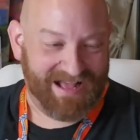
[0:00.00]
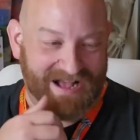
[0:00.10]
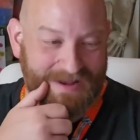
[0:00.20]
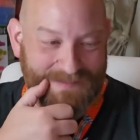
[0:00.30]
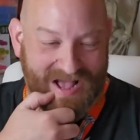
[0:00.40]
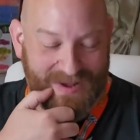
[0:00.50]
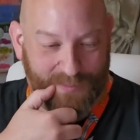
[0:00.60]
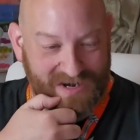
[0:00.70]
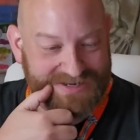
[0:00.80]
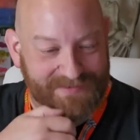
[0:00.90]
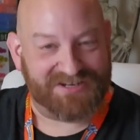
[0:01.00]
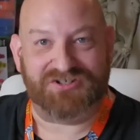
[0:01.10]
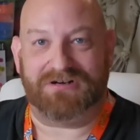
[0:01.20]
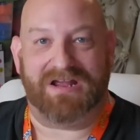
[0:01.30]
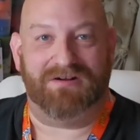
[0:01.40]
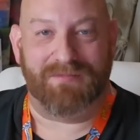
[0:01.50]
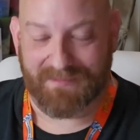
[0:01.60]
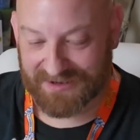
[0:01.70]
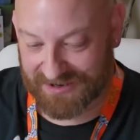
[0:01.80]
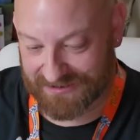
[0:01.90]
Um, I wanted to make sure I
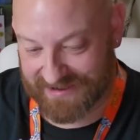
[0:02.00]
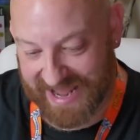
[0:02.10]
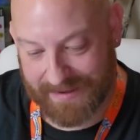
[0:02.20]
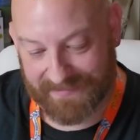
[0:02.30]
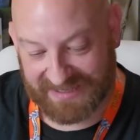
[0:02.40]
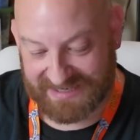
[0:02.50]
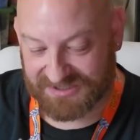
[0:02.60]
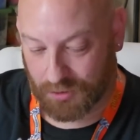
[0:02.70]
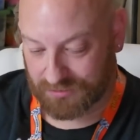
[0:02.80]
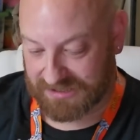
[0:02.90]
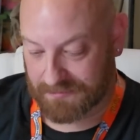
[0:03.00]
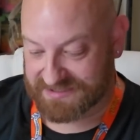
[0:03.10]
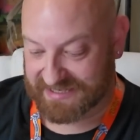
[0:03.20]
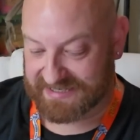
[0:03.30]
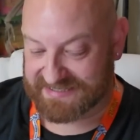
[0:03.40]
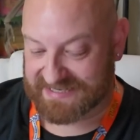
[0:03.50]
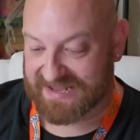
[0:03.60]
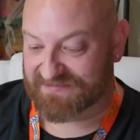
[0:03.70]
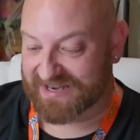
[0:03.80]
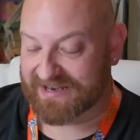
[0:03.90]
remembered her name because I told her I was going to
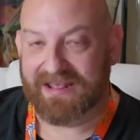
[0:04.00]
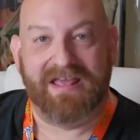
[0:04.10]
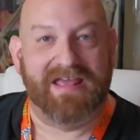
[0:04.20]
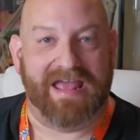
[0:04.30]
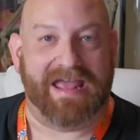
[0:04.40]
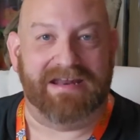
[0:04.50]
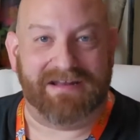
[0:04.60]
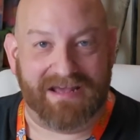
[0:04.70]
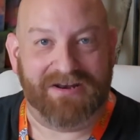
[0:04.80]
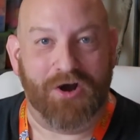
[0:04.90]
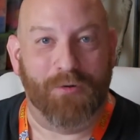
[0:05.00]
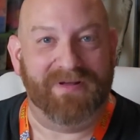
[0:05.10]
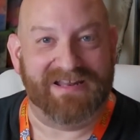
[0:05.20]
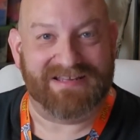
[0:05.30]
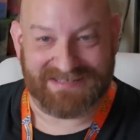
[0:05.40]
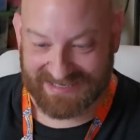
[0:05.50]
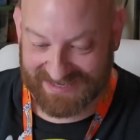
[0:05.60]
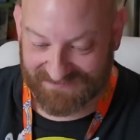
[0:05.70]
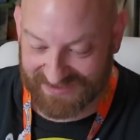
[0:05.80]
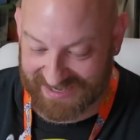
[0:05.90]
save it and, and open this in
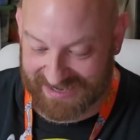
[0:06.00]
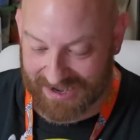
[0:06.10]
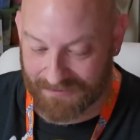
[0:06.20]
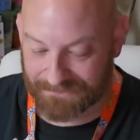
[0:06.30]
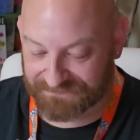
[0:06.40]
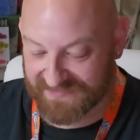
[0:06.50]
a video.